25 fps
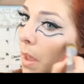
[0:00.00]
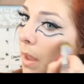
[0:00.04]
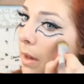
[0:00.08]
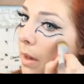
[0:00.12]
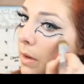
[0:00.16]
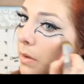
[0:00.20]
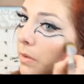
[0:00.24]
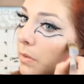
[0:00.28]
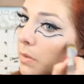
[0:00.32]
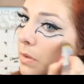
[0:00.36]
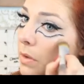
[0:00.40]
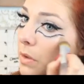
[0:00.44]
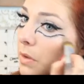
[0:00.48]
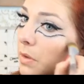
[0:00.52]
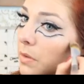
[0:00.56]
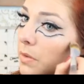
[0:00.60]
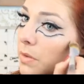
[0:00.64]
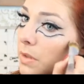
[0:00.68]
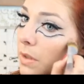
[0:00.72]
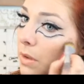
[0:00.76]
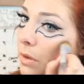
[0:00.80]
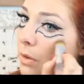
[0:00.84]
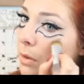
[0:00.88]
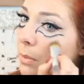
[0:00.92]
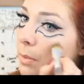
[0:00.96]
And you can
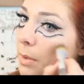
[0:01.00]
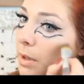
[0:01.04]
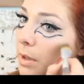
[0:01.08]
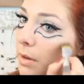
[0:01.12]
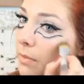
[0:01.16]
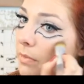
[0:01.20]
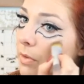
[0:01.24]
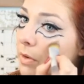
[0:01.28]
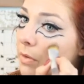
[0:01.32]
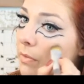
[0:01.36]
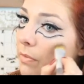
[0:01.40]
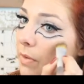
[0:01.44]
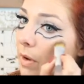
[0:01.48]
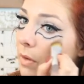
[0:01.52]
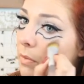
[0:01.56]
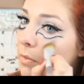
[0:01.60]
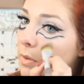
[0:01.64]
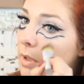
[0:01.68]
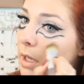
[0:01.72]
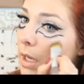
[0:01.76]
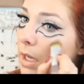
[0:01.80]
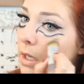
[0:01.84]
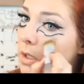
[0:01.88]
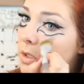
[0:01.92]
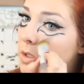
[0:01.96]
use a little bit of your
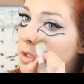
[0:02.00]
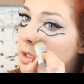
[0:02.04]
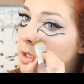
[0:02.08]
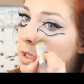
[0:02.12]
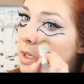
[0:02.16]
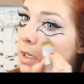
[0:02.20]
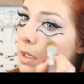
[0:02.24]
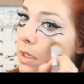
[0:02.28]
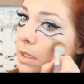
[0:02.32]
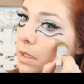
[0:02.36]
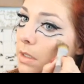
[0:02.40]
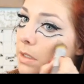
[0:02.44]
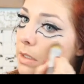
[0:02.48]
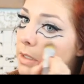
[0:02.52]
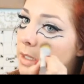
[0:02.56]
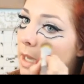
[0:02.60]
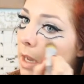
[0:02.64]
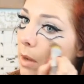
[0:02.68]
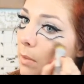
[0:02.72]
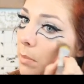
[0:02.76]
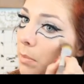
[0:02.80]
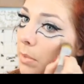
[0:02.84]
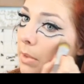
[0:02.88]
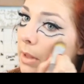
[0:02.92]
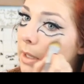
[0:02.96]
foundation to
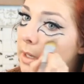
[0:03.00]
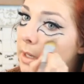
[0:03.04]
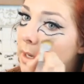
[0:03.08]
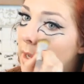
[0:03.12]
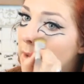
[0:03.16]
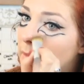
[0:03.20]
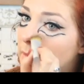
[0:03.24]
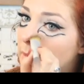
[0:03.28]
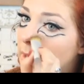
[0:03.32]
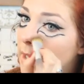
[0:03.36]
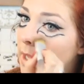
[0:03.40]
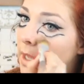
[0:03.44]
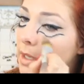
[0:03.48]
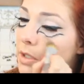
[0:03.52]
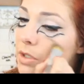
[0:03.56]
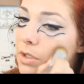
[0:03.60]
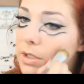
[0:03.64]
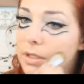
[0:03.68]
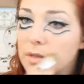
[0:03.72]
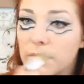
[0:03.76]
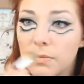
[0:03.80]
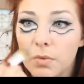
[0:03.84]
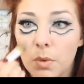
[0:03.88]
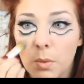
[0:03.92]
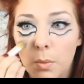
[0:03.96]
help blend out the
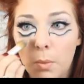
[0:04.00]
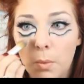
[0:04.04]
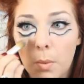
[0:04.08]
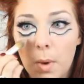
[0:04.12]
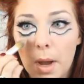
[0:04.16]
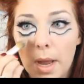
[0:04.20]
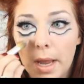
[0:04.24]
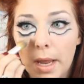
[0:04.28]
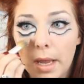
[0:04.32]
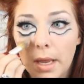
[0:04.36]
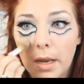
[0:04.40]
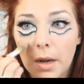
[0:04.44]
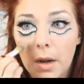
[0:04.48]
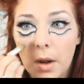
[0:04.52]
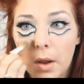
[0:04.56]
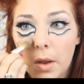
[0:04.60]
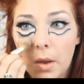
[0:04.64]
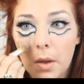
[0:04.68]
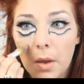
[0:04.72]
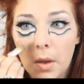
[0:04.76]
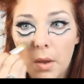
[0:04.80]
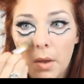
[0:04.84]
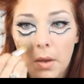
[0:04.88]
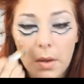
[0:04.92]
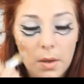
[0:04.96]
edges of the white
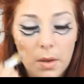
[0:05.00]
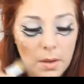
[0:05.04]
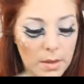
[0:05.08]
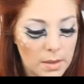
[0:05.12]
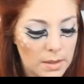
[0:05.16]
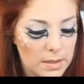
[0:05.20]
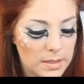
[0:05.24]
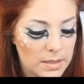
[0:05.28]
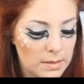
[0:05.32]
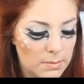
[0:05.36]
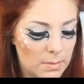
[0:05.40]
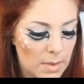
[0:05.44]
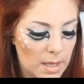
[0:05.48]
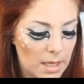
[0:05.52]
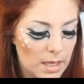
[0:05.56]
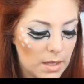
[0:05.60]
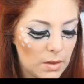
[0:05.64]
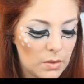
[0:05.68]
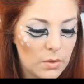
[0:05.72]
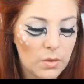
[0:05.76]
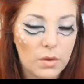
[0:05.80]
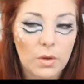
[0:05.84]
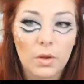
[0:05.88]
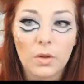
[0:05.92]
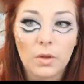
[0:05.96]
to make
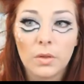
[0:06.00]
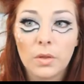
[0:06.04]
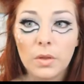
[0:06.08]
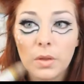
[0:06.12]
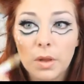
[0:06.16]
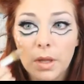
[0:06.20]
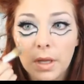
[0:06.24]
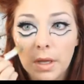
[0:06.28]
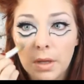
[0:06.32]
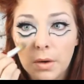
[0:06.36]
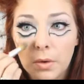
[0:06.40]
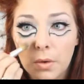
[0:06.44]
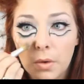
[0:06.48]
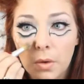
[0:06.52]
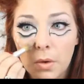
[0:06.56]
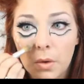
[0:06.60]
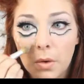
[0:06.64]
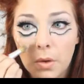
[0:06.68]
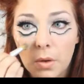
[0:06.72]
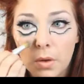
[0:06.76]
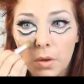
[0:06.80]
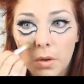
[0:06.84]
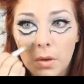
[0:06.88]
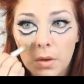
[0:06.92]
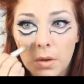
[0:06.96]
it look a
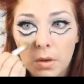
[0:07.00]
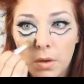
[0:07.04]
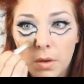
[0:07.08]
little